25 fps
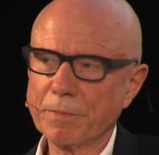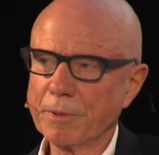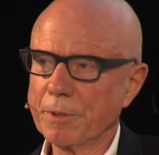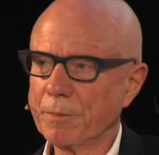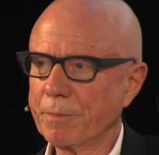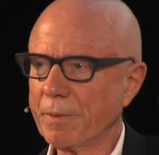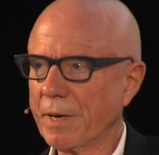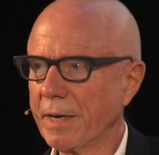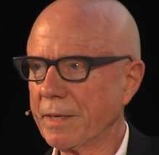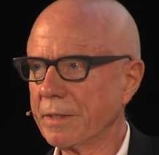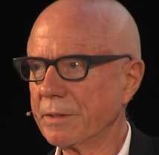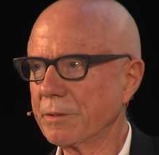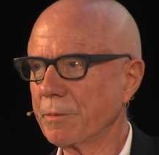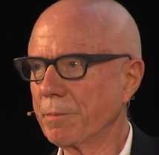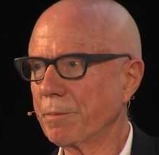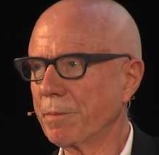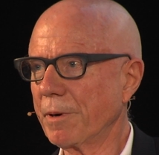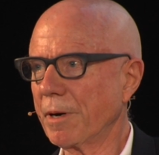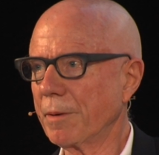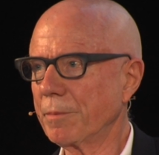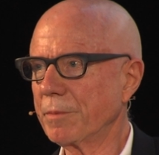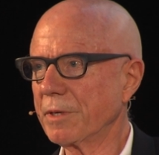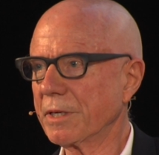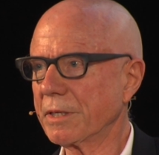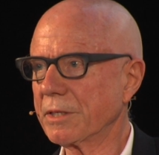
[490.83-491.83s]
but by the
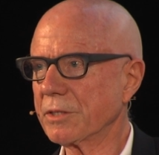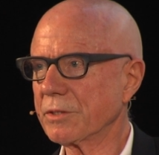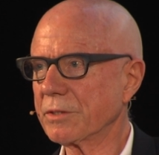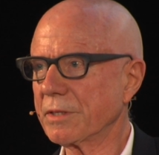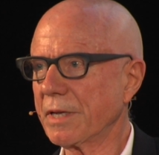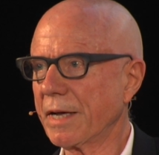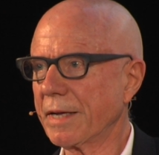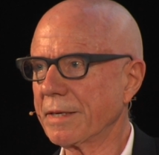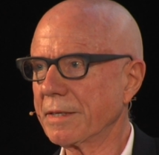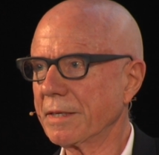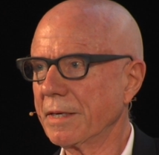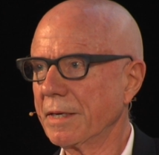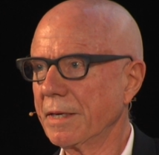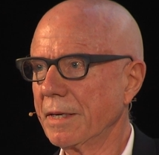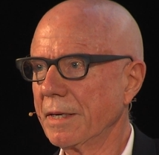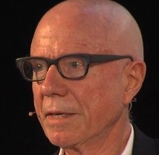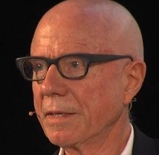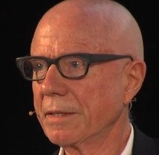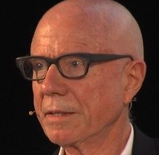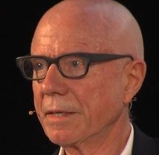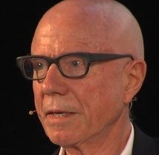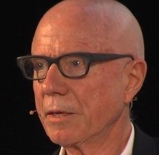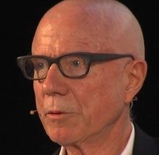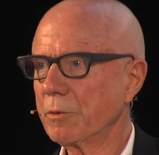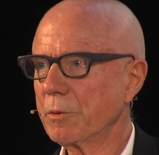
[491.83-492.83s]
public, is that
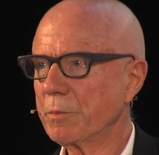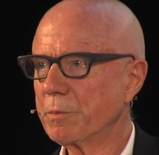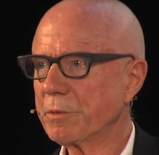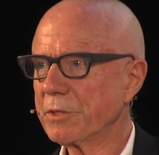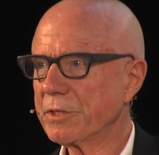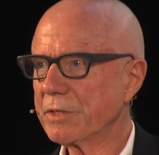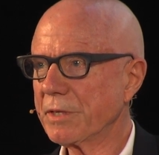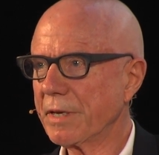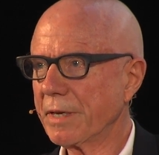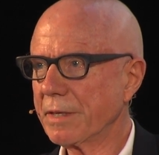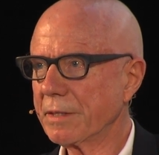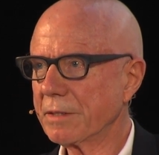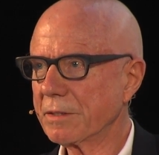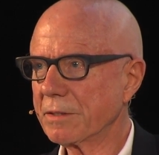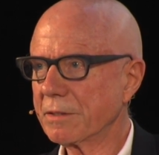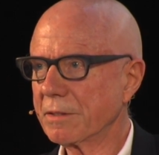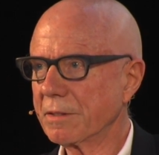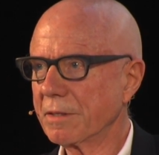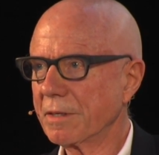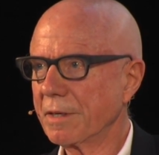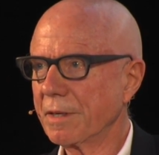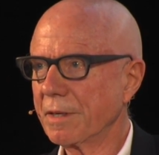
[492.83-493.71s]
they represent